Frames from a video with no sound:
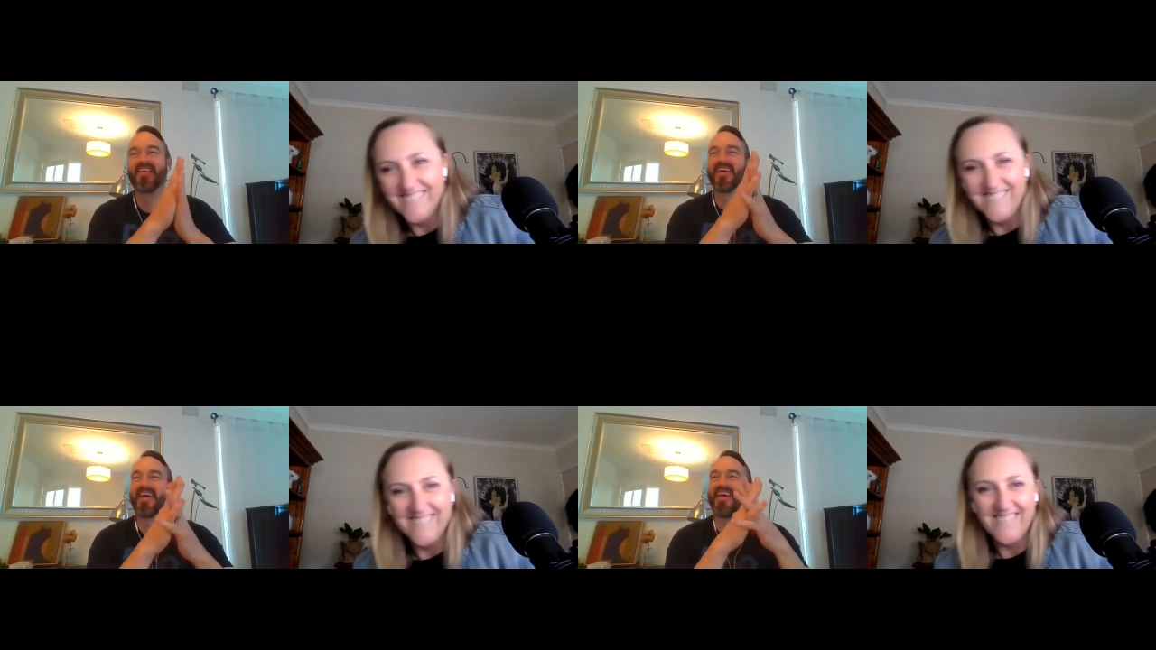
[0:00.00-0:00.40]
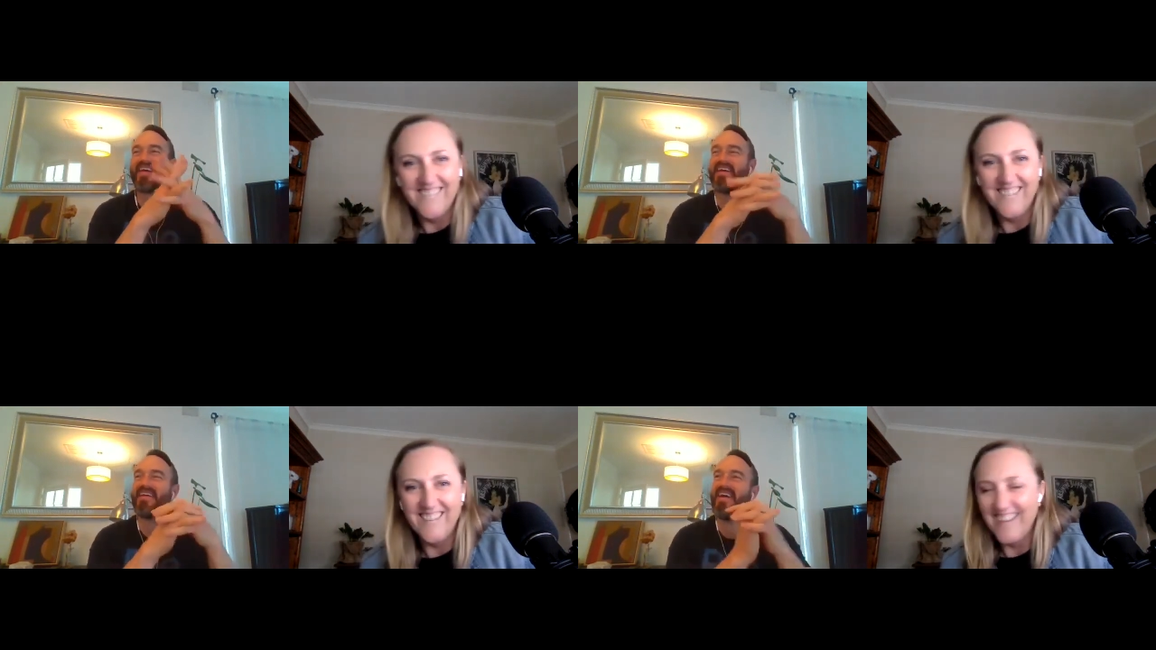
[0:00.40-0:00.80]
Speaker 1: okay.
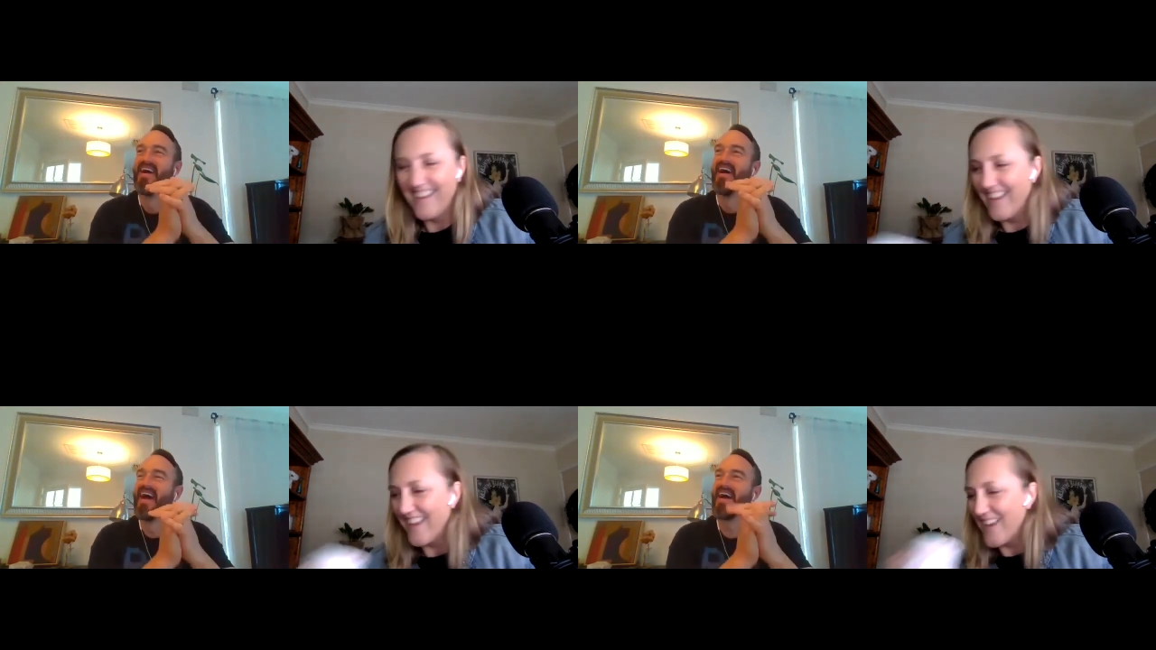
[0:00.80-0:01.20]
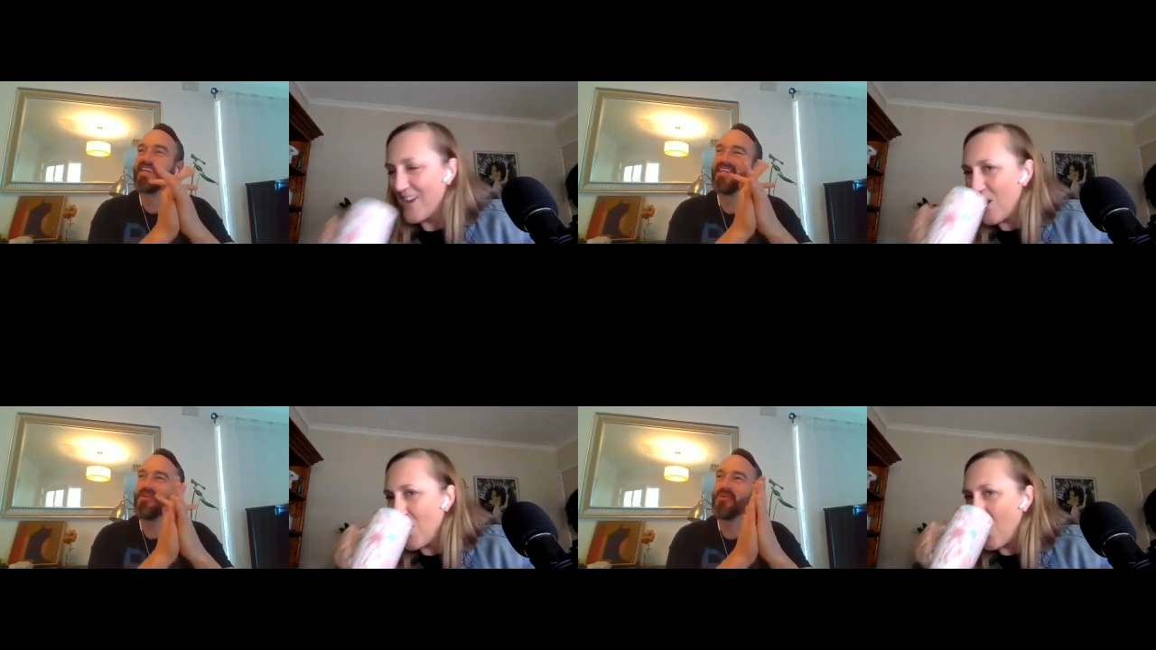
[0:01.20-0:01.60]
A
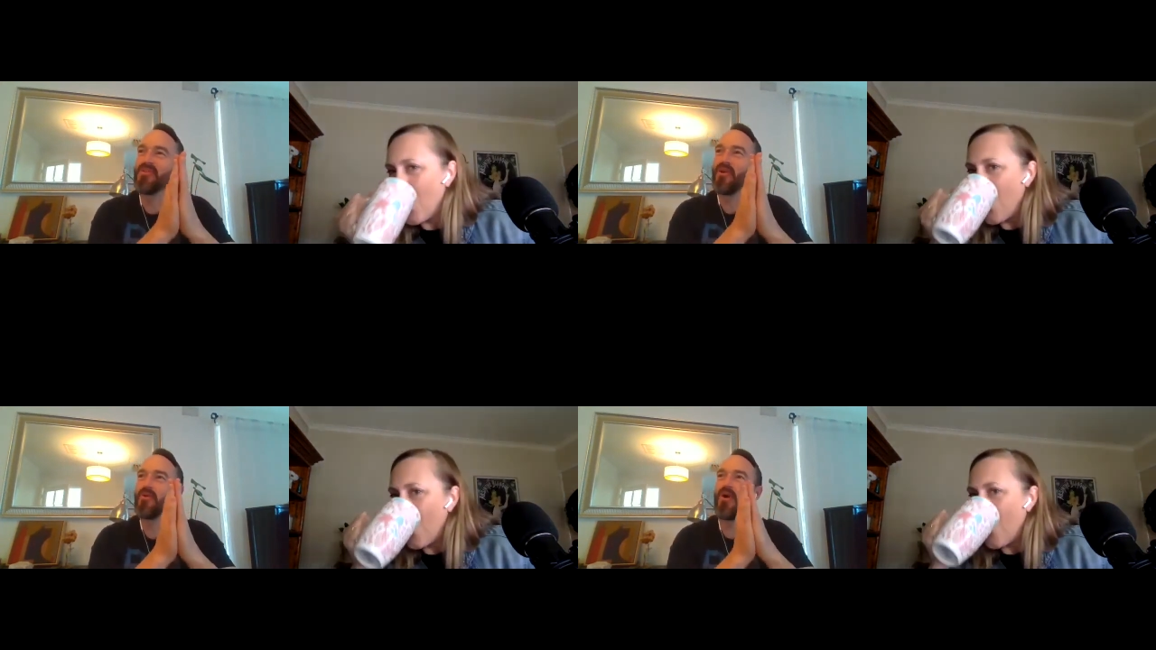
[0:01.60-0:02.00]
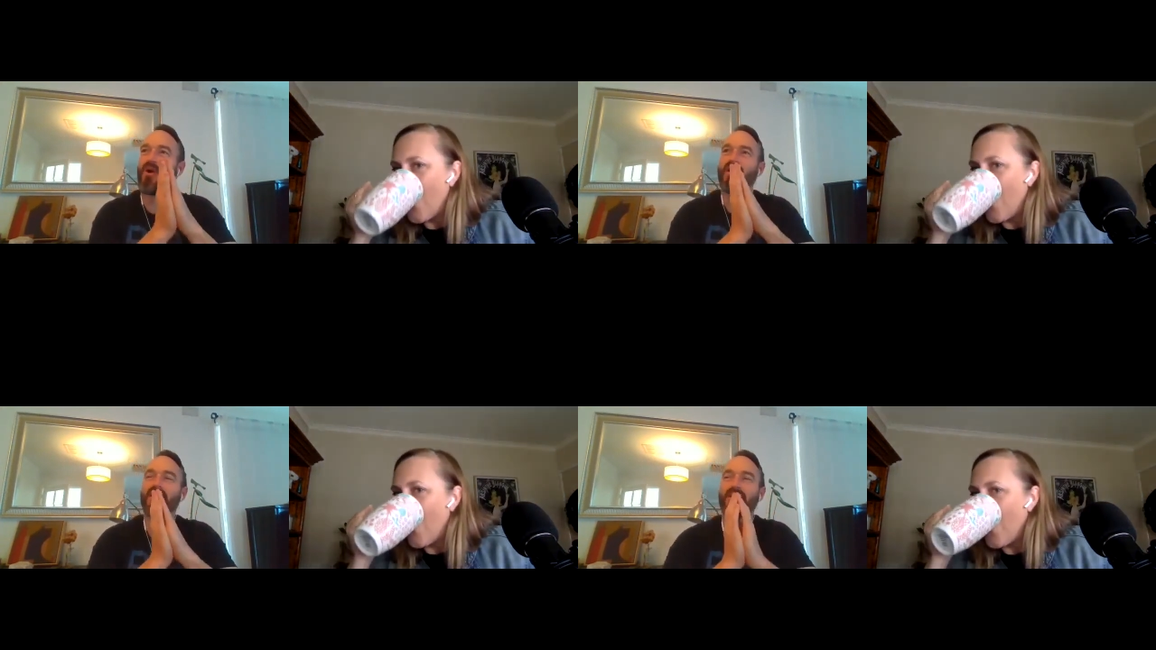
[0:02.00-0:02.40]
year with no
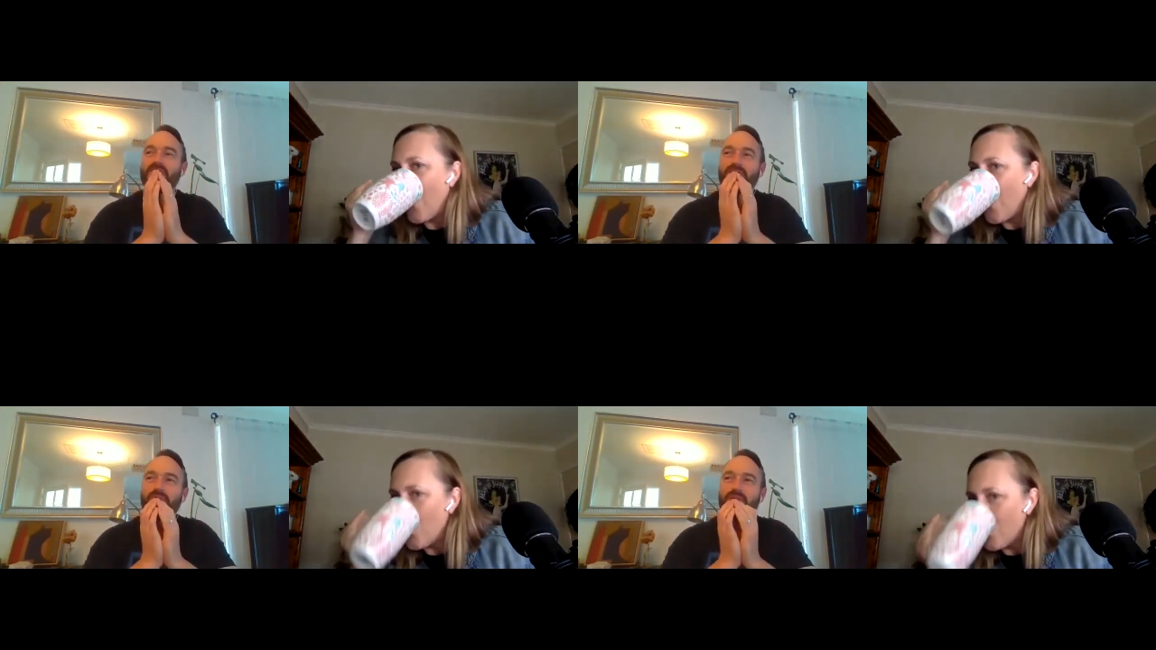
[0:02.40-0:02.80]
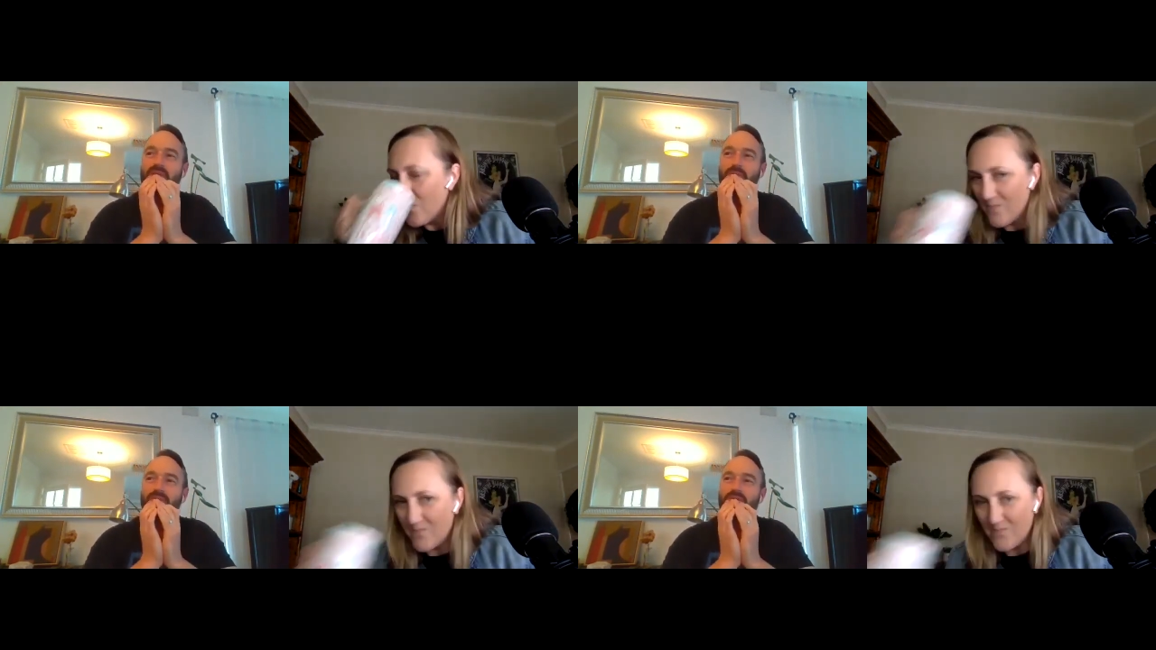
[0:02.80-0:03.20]
eyelashes or a
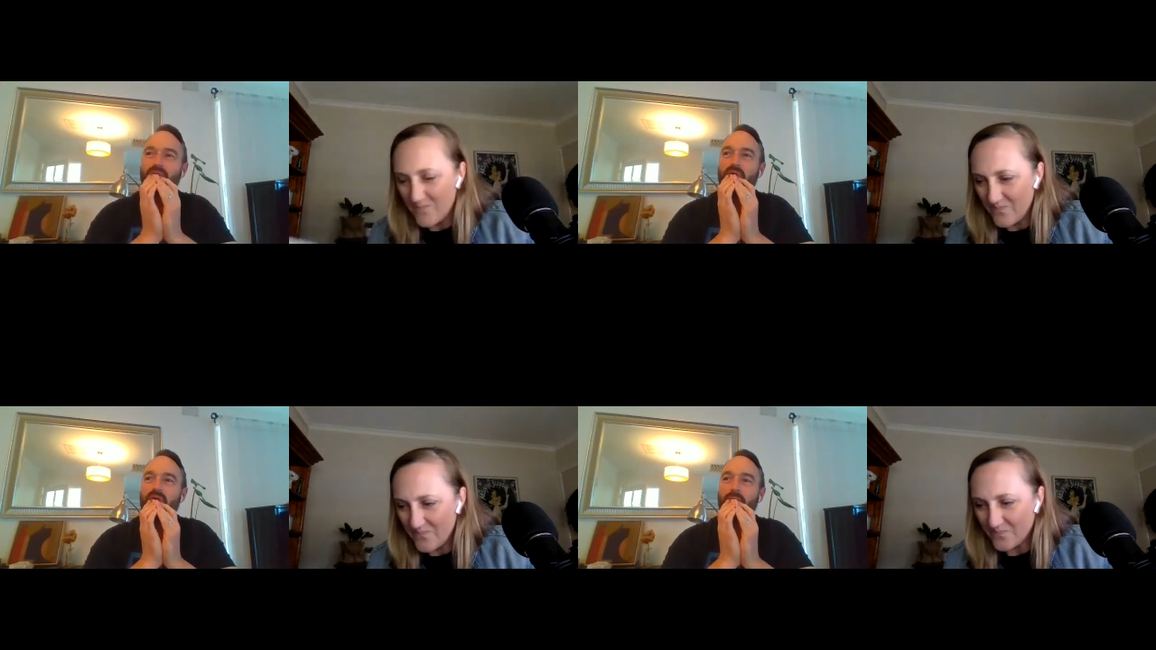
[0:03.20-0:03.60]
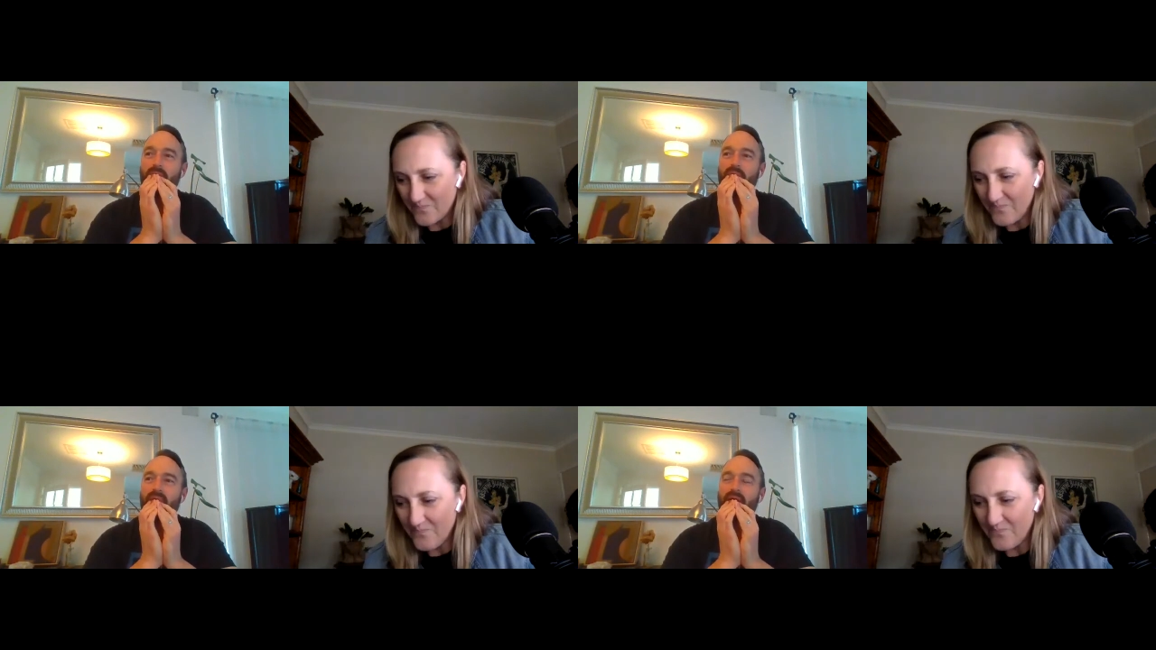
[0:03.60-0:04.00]
year with no
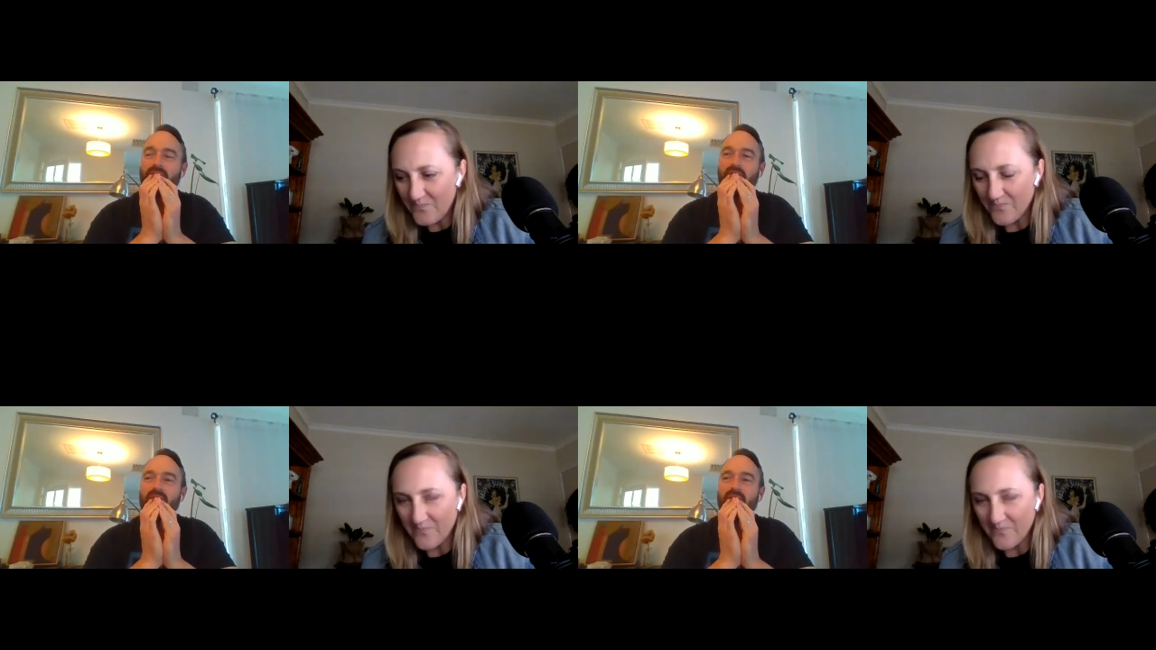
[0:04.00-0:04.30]
eyebrows?